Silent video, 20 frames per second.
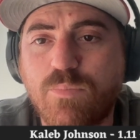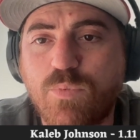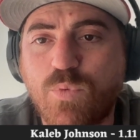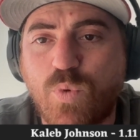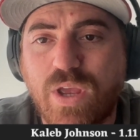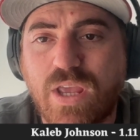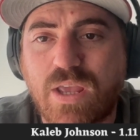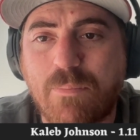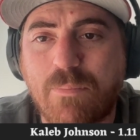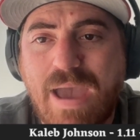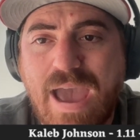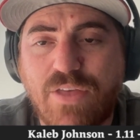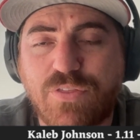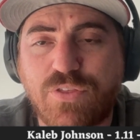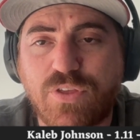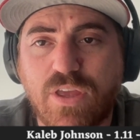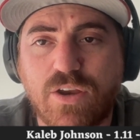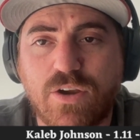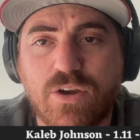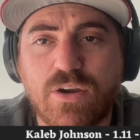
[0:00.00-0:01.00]
Quick
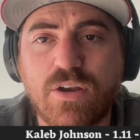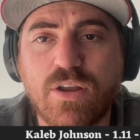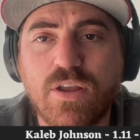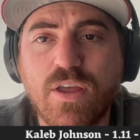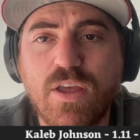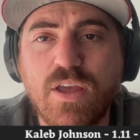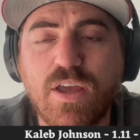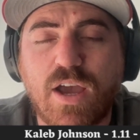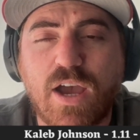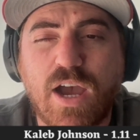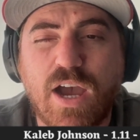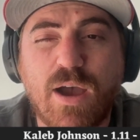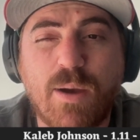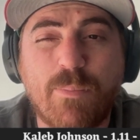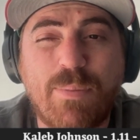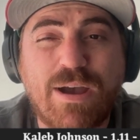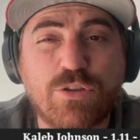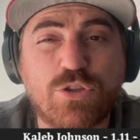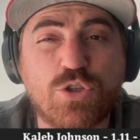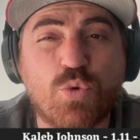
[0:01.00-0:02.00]
math here.
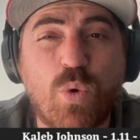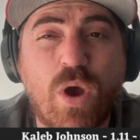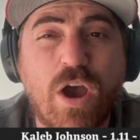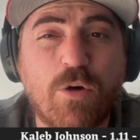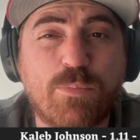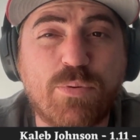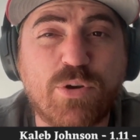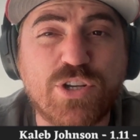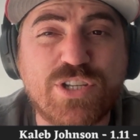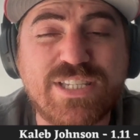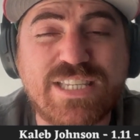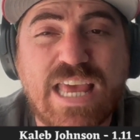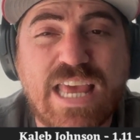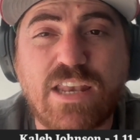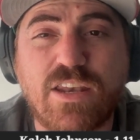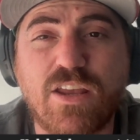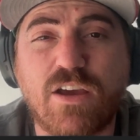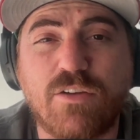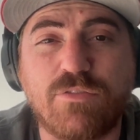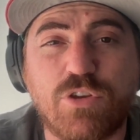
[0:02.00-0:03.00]
About
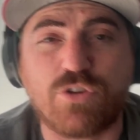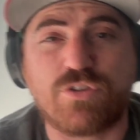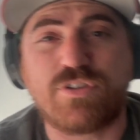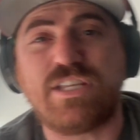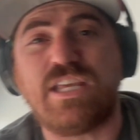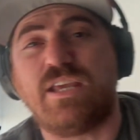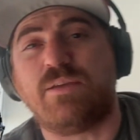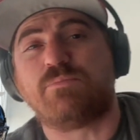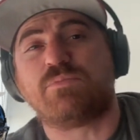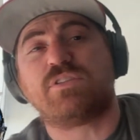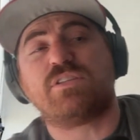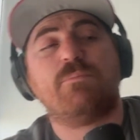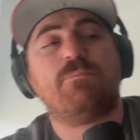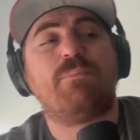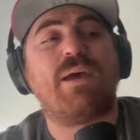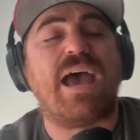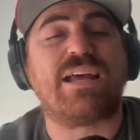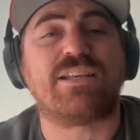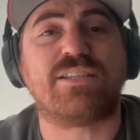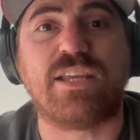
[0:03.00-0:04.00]
12% of your team's
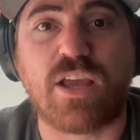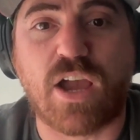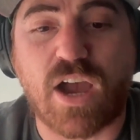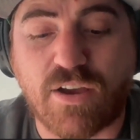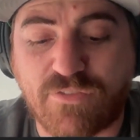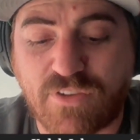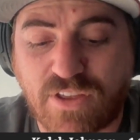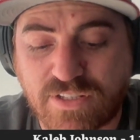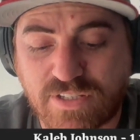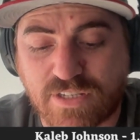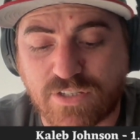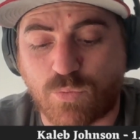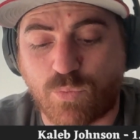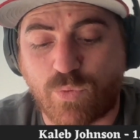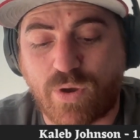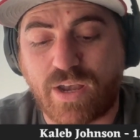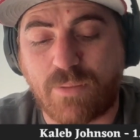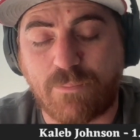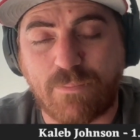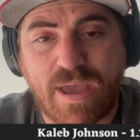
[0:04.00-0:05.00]
passing offense as a
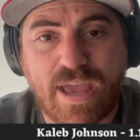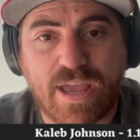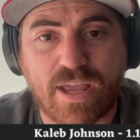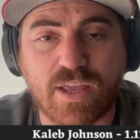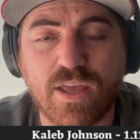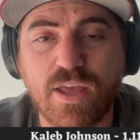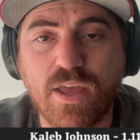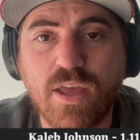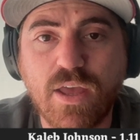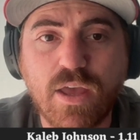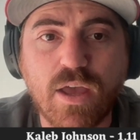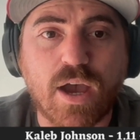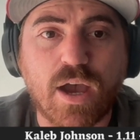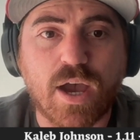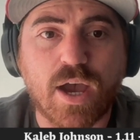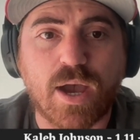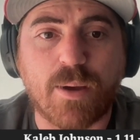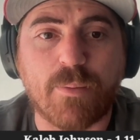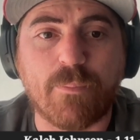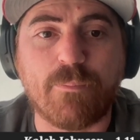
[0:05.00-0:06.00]
running back.
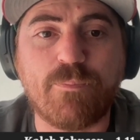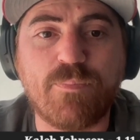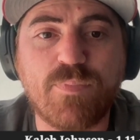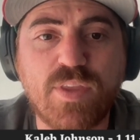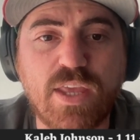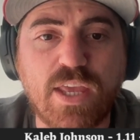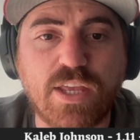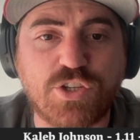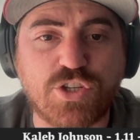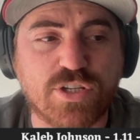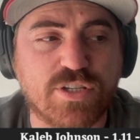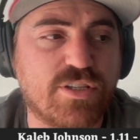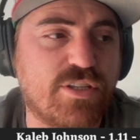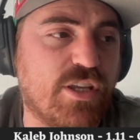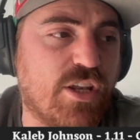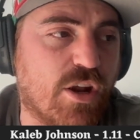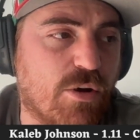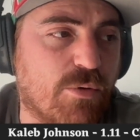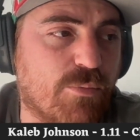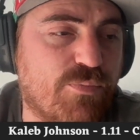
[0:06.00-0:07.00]
It just,
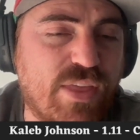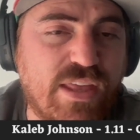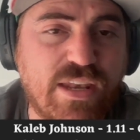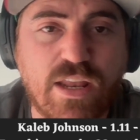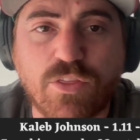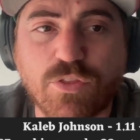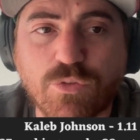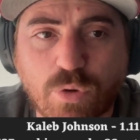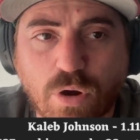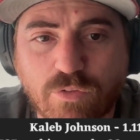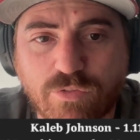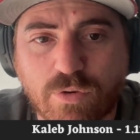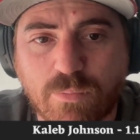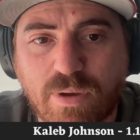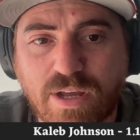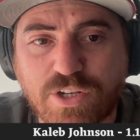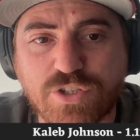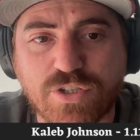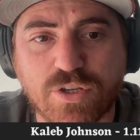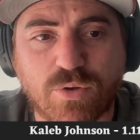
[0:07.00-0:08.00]
they didn't throw for
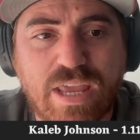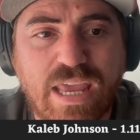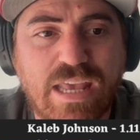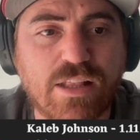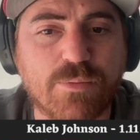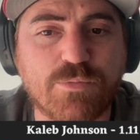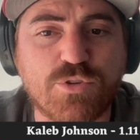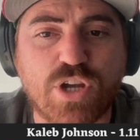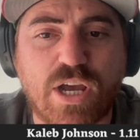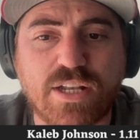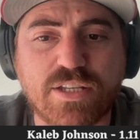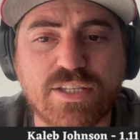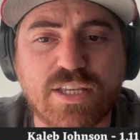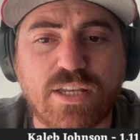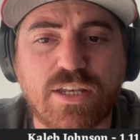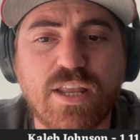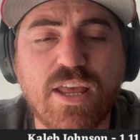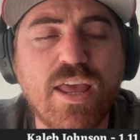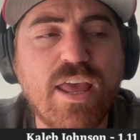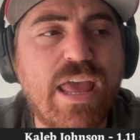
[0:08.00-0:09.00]
much. So Kaleb
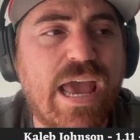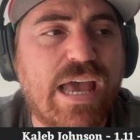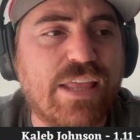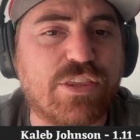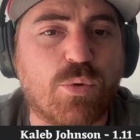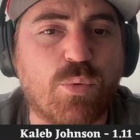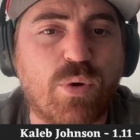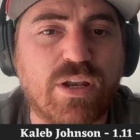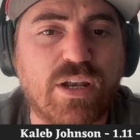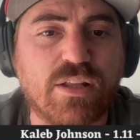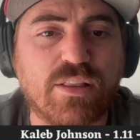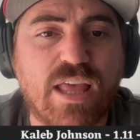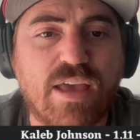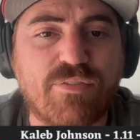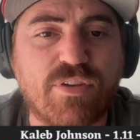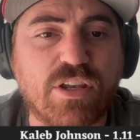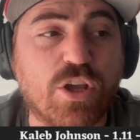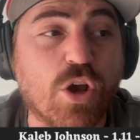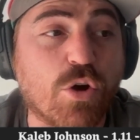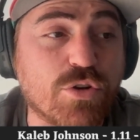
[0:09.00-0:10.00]
Johnson at the
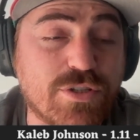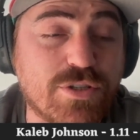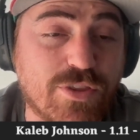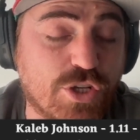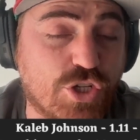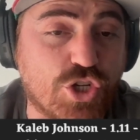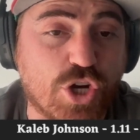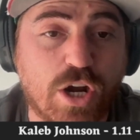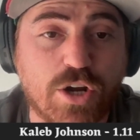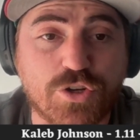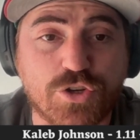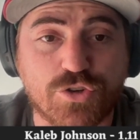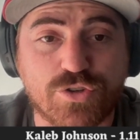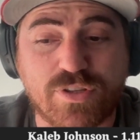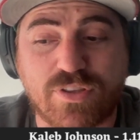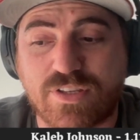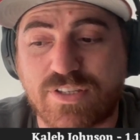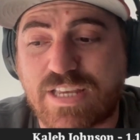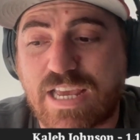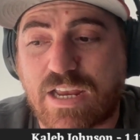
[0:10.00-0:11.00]
111 goes to the Chargers
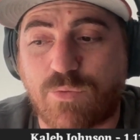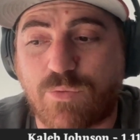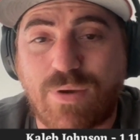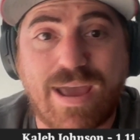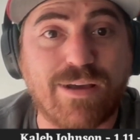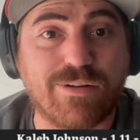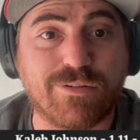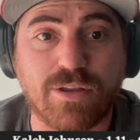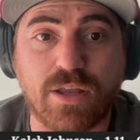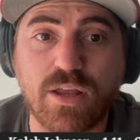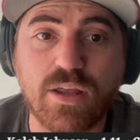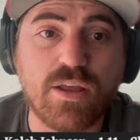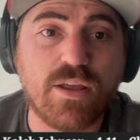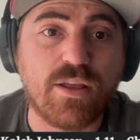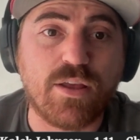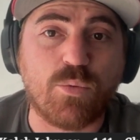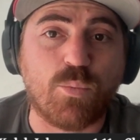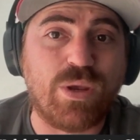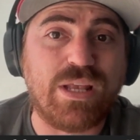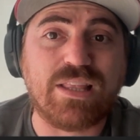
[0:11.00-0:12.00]
in the second round.
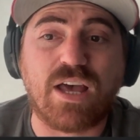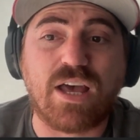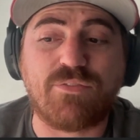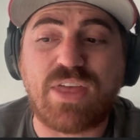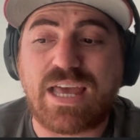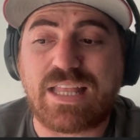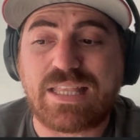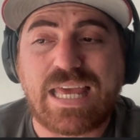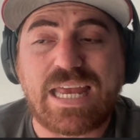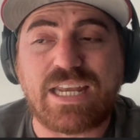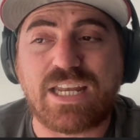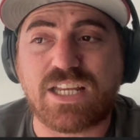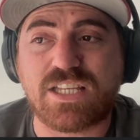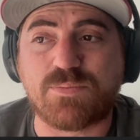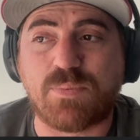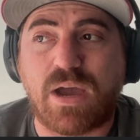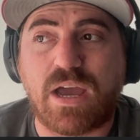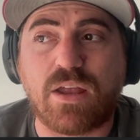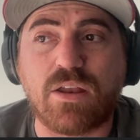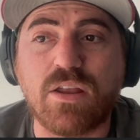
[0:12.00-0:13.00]
We love that landing
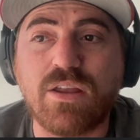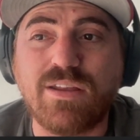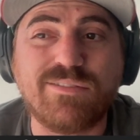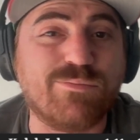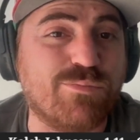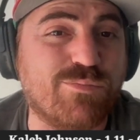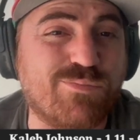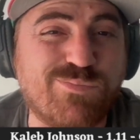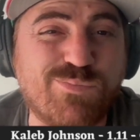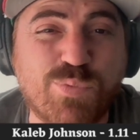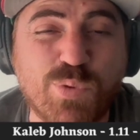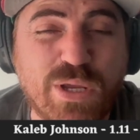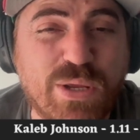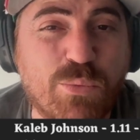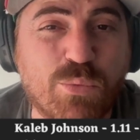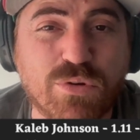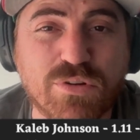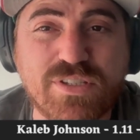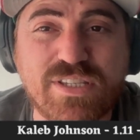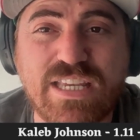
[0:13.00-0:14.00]
spot.
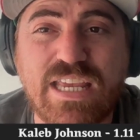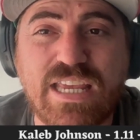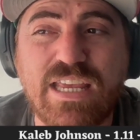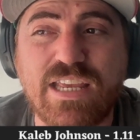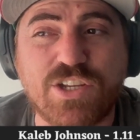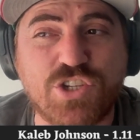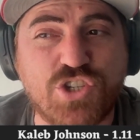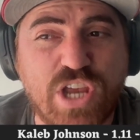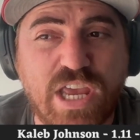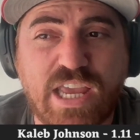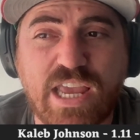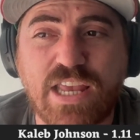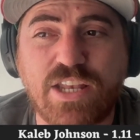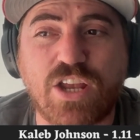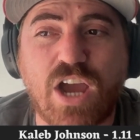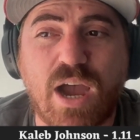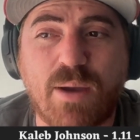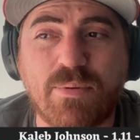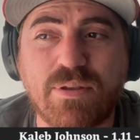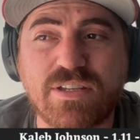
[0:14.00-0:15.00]
We'll see. Is J.K.
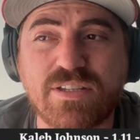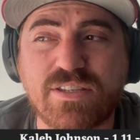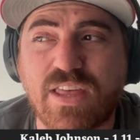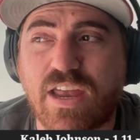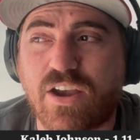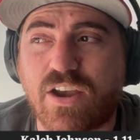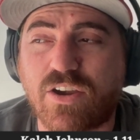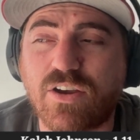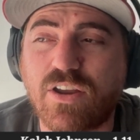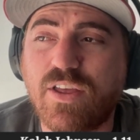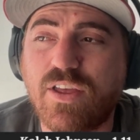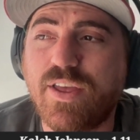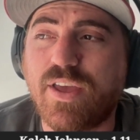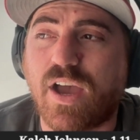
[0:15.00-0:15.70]
Dobbins there?